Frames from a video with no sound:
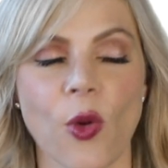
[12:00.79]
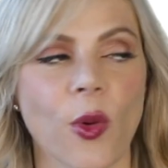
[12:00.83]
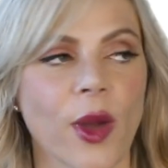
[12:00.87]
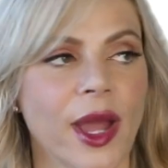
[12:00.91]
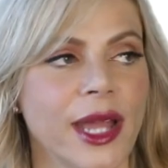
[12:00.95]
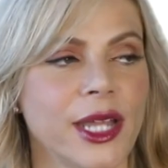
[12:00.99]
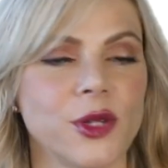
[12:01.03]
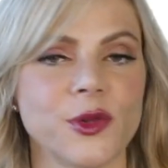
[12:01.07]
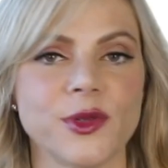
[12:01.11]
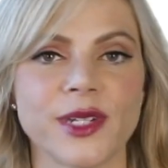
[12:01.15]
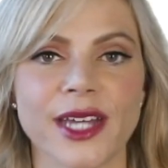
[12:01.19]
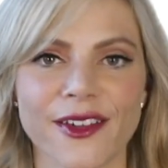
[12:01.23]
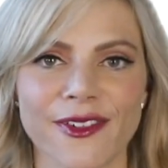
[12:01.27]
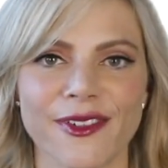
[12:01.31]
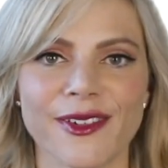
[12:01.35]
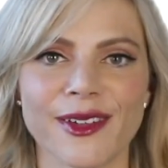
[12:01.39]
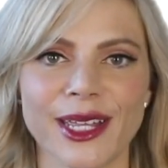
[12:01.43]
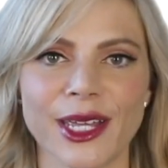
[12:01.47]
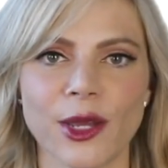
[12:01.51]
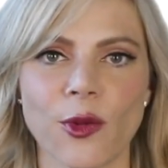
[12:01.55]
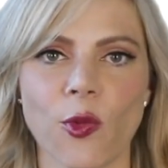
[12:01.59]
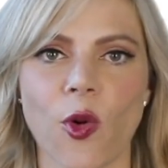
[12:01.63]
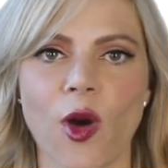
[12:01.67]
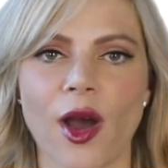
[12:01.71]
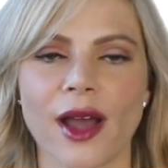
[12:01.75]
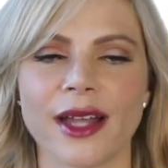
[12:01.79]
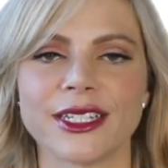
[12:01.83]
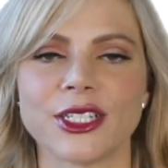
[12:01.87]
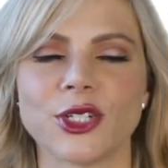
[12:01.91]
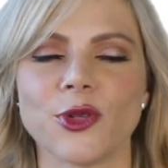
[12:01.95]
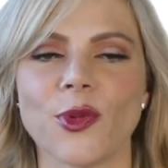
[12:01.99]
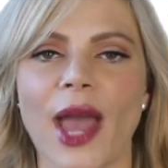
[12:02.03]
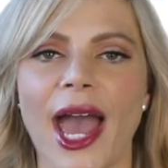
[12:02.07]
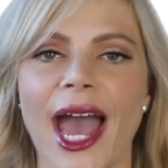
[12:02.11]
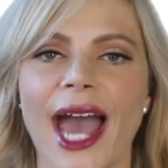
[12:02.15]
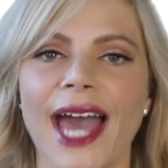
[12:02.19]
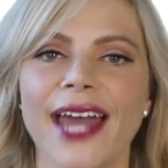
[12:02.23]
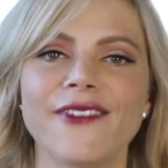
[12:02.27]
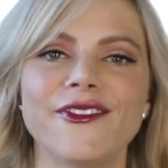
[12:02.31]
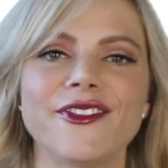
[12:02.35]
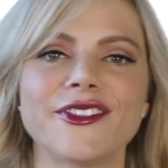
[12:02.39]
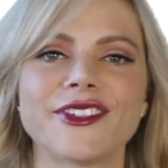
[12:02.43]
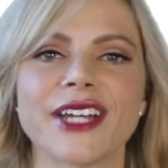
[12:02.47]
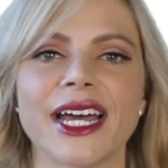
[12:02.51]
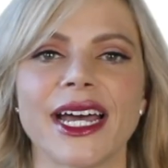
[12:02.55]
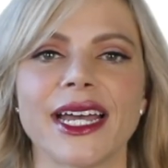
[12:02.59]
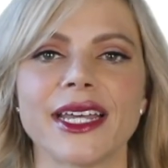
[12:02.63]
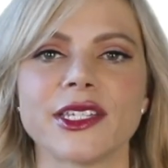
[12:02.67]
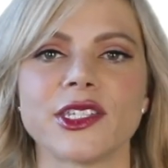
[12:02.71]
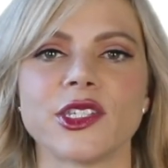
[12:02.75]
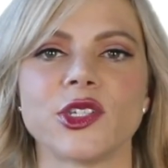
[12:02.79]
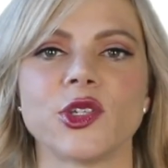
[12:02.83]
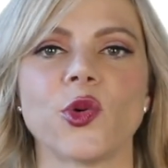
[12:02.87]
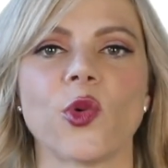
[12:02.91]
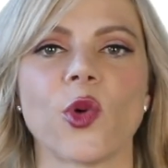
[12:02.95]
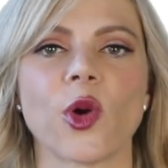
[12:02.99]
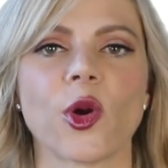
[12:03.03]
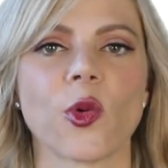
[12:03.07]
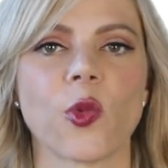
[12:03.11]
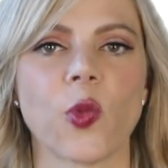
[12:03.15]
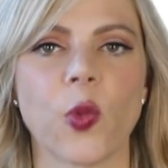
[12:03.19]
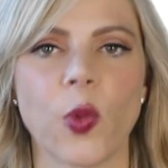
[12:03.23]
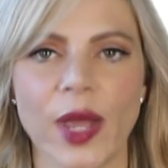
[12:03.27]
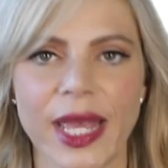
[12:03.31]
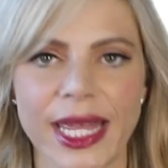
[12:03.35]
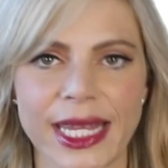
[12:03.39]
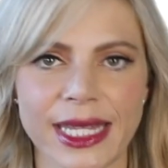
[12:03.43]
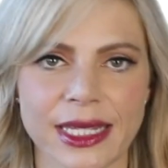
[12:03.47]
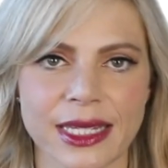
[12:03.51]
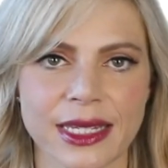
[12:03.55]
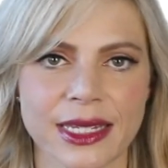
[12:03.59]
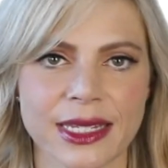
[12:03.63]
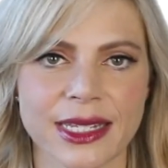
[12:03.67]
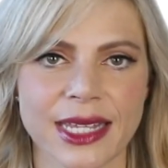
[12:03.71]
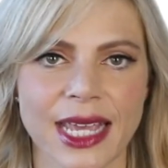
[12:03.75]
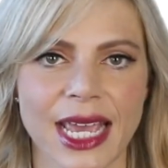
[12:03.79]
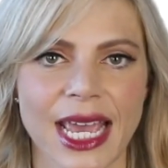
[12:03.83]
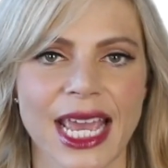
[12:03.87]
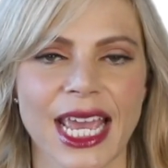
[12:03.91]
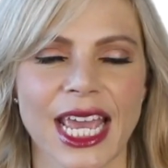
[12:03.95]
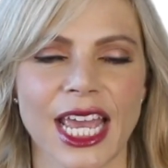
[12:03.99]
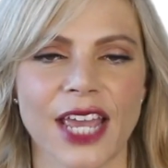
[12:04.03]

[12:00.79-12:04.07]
you definitely want to advertise your wins.